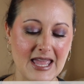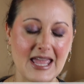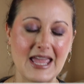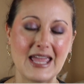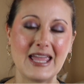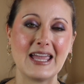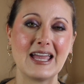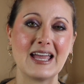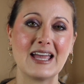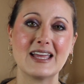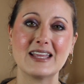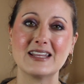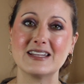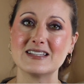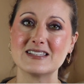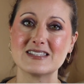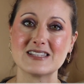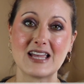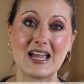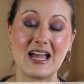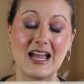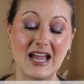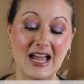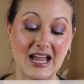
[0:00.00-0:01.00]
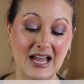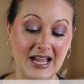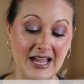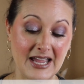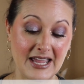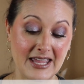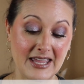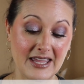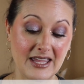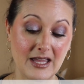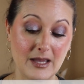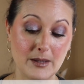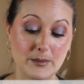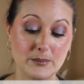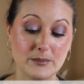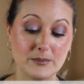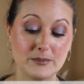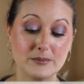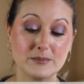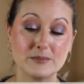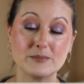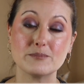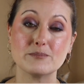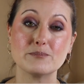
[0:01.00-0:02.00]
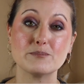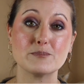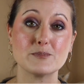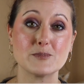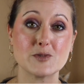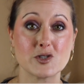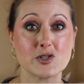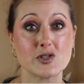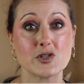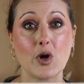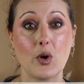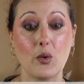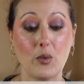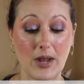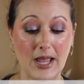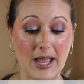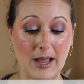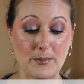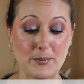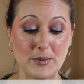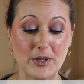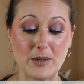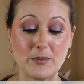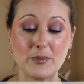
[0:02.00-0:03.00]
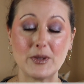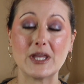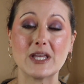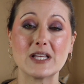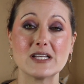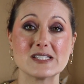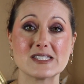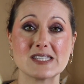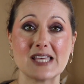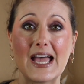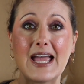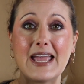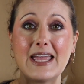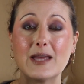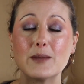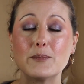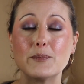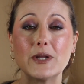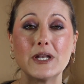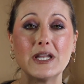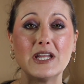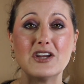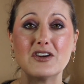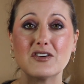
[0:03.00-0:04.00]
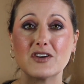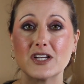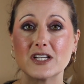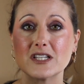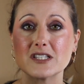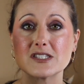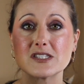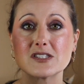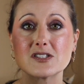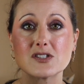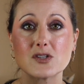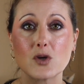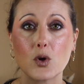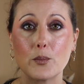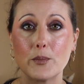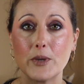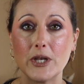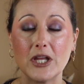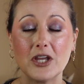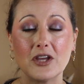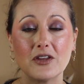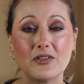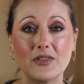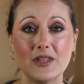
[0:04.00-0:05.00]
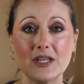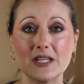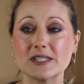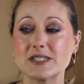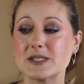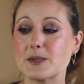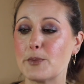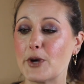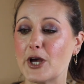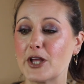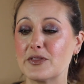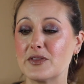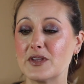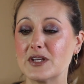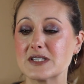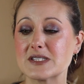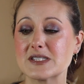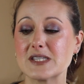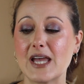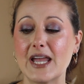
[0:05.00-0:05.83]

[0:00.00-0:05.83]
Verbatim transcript: and I am so happy because I had been hearing so many good things about this.